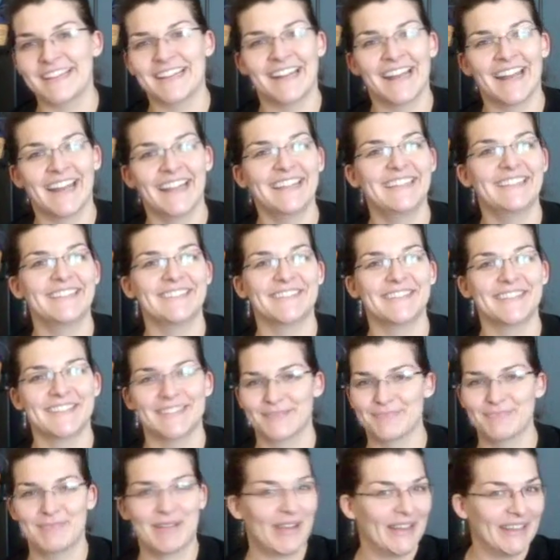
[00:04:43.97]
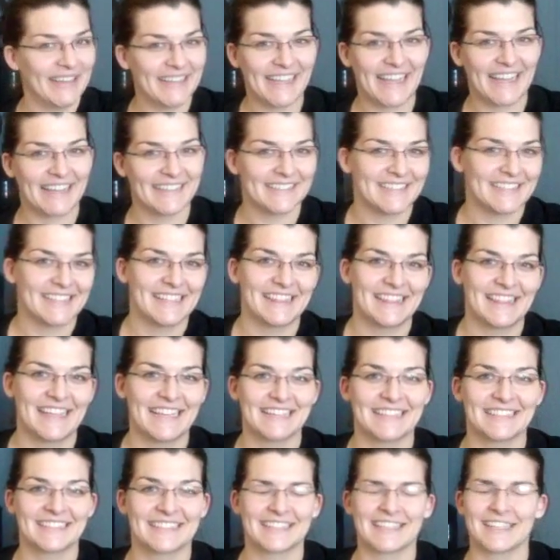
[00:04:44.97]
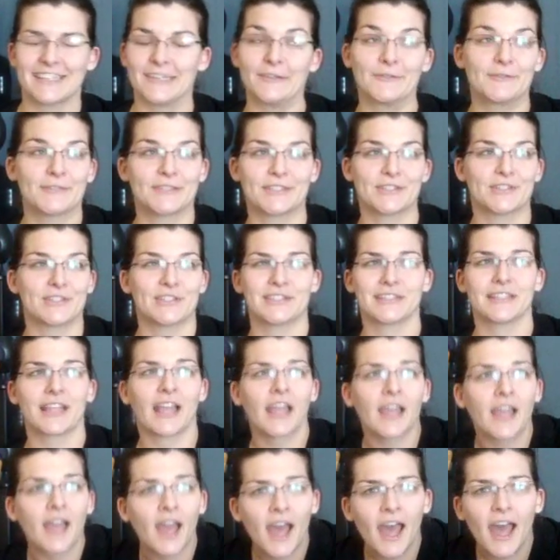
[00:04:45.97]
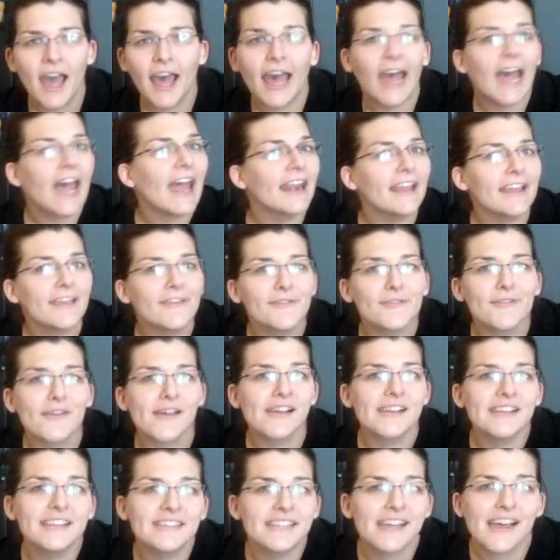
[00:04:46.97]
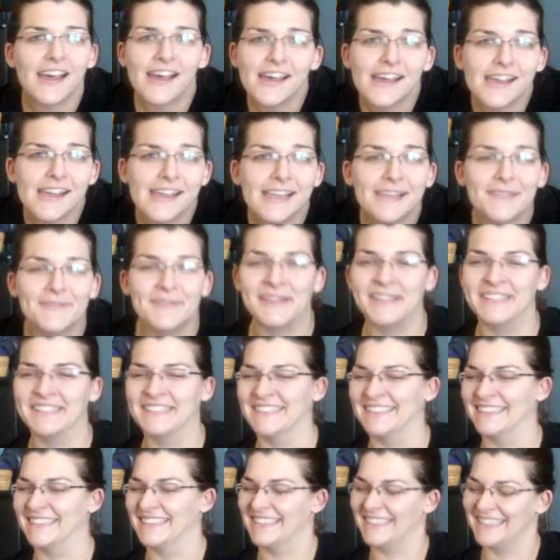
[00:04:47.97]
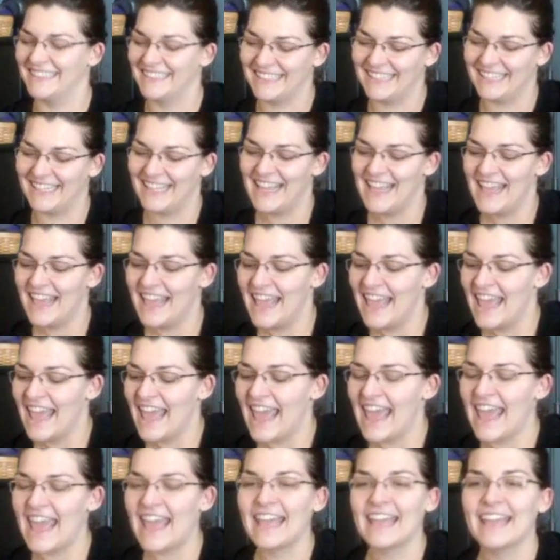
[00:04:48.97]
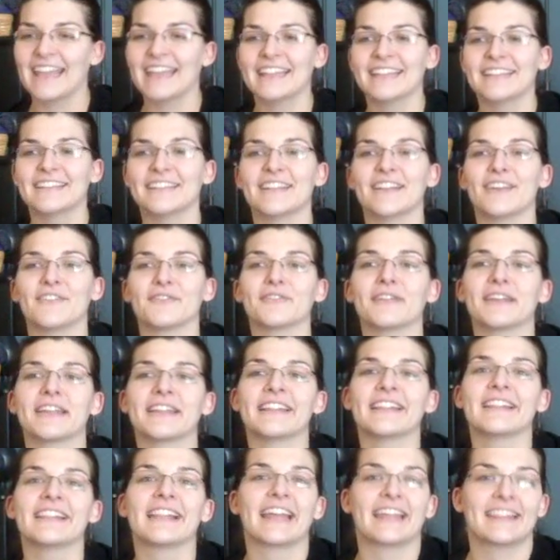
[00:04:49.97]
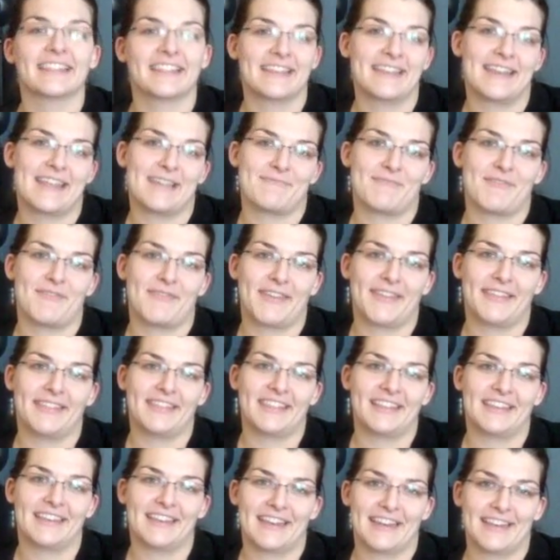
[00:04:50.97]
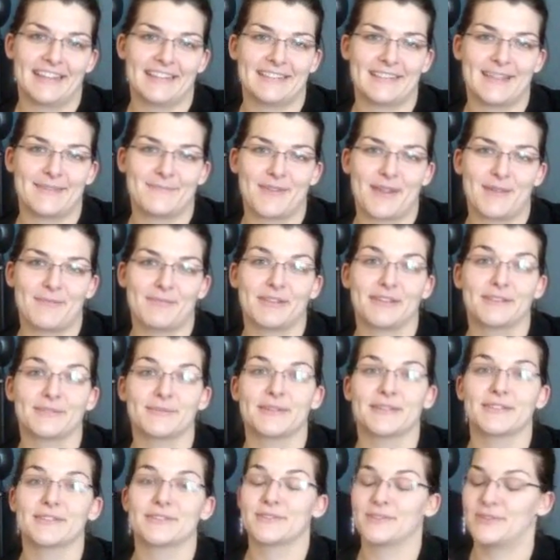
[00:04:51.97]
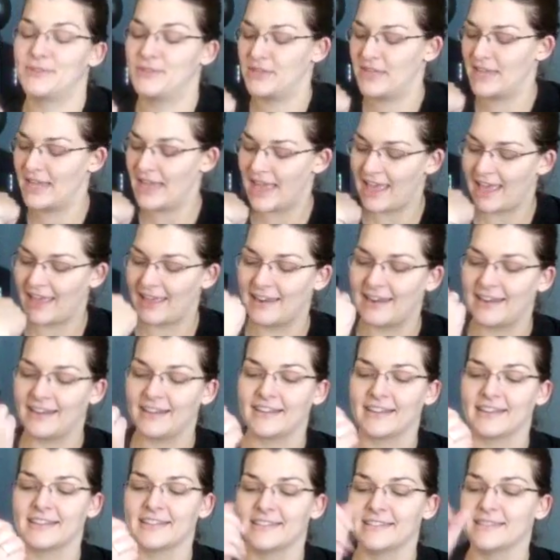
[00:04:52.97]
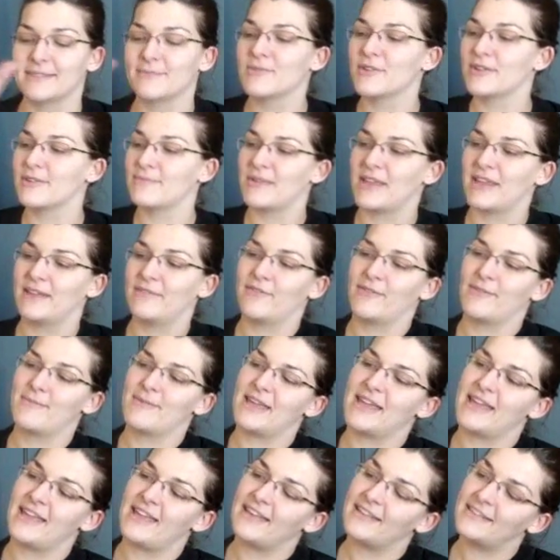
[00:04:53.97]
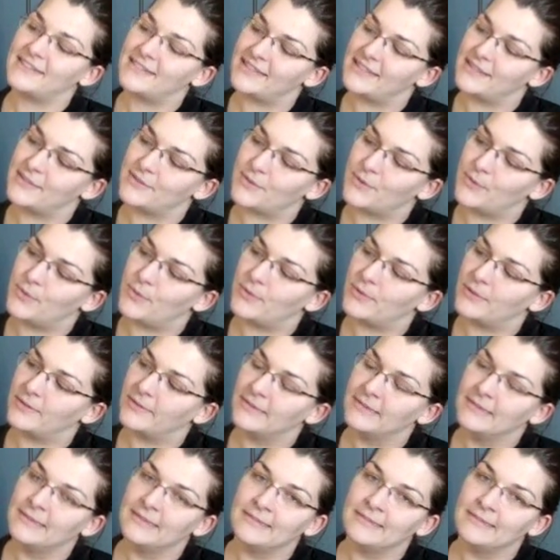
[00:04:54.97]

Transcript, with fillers: that I do this podcasting thing still, which she's like, how do you find time? and really like the name of it, the Knitting Samurai Plus One. So she had a custom one made for me. It has these cool,